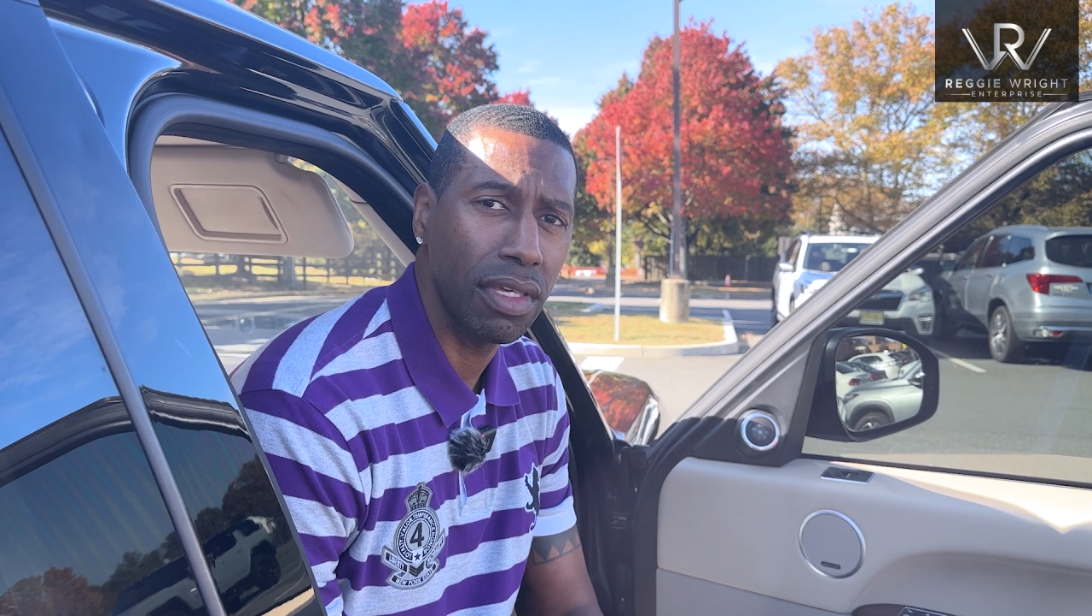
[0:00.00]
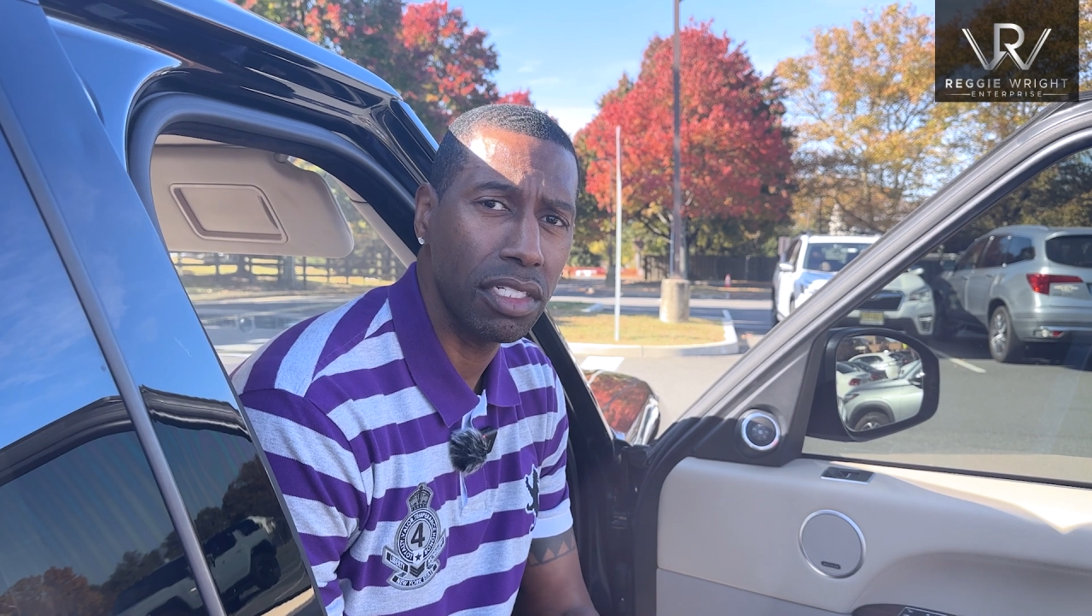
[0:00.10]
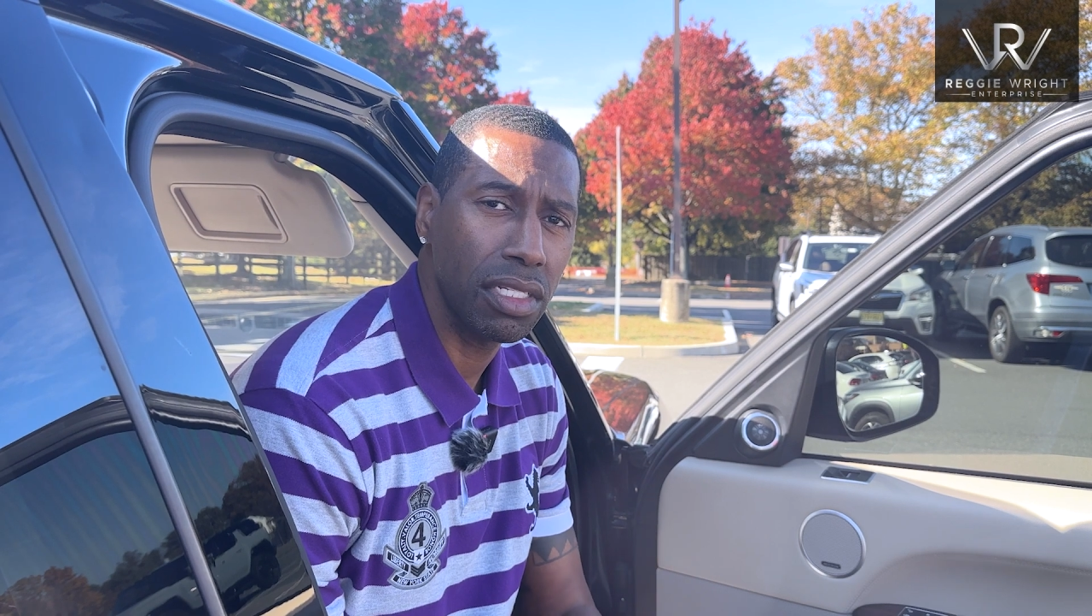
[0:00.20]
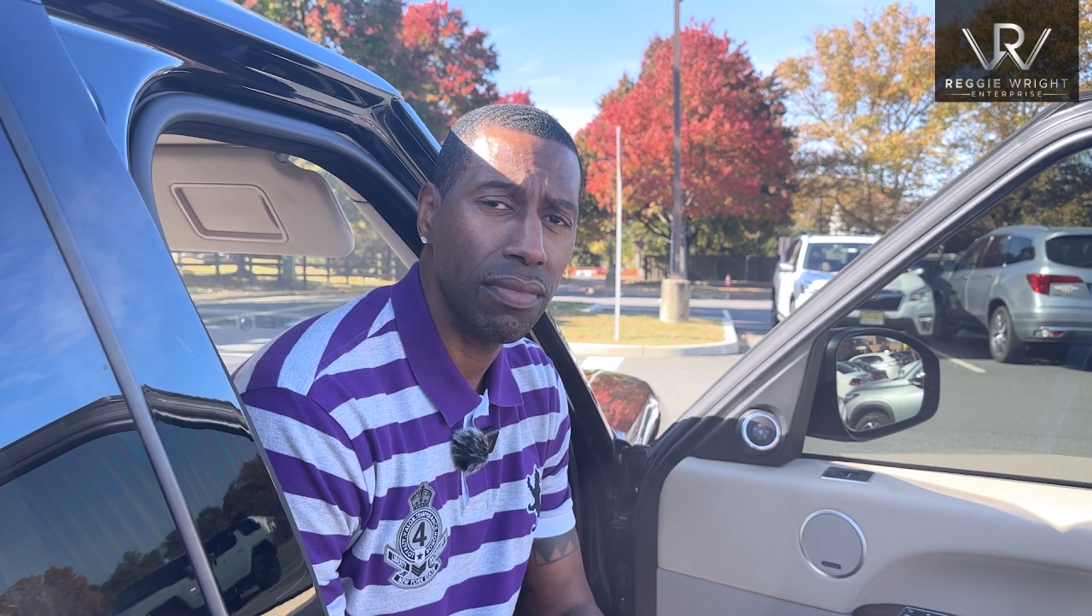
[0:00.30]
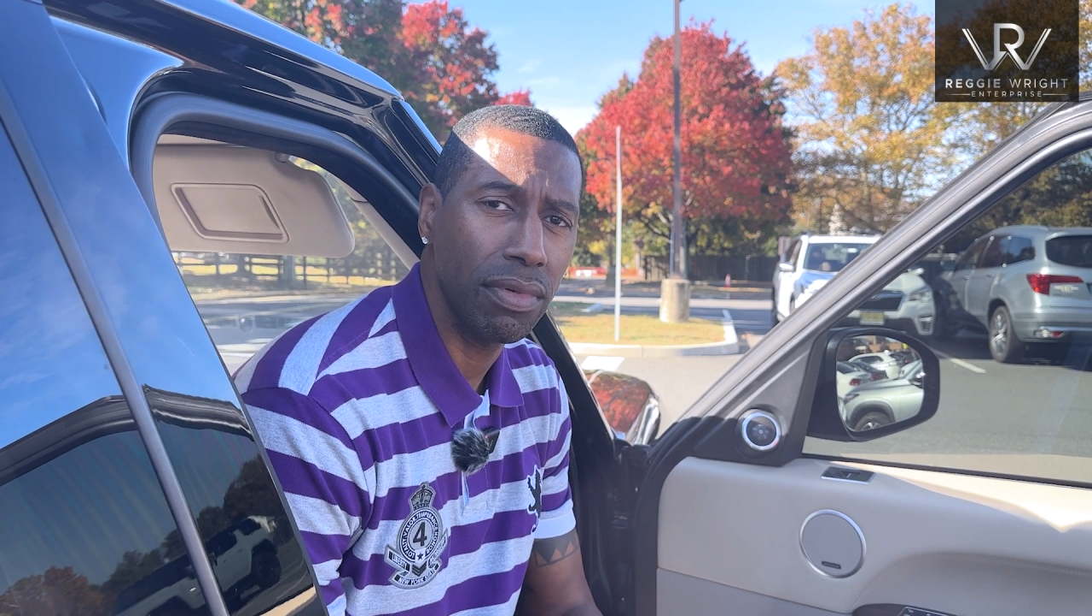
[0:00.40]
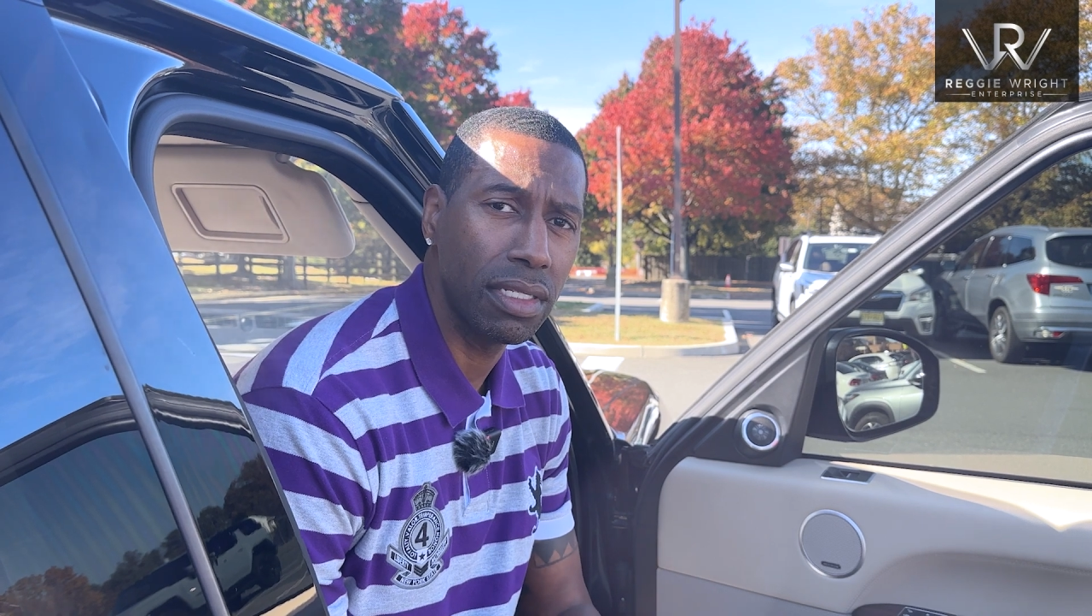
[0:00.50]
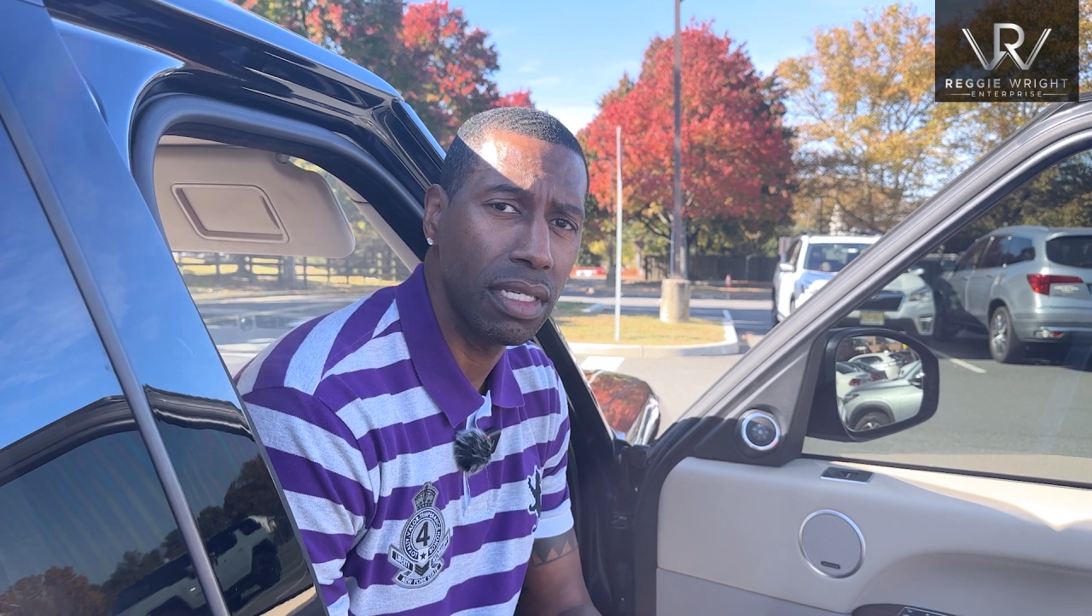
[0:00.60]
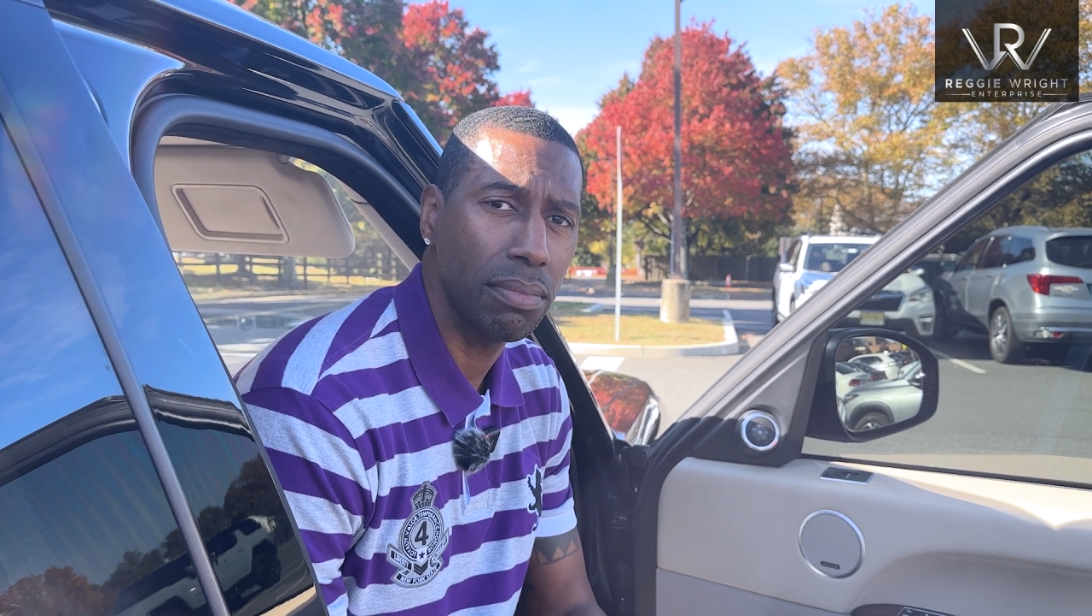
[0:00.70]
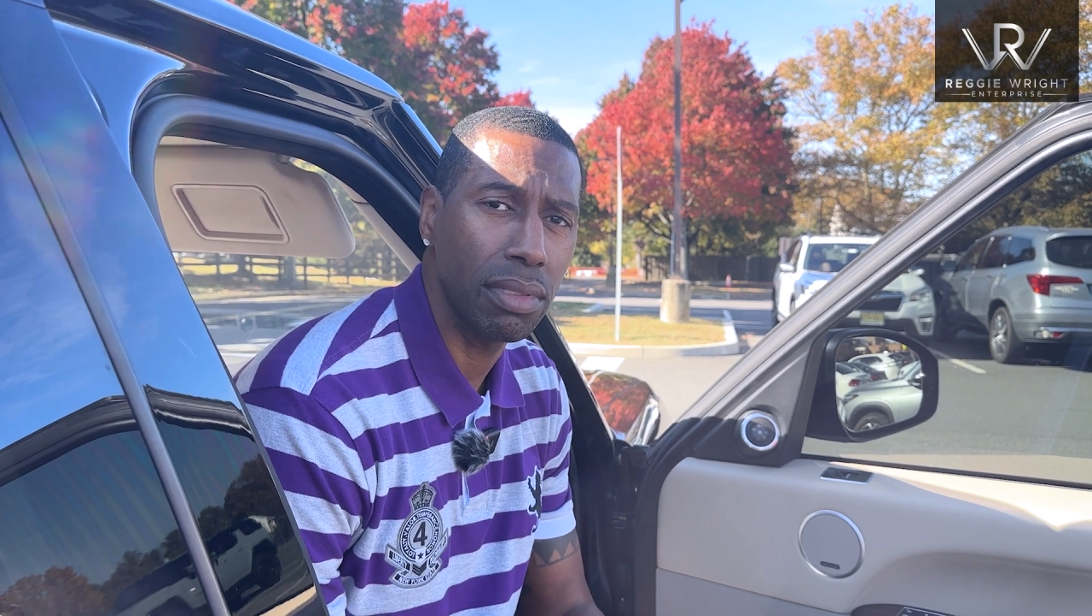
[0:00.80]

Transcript: they just have a deep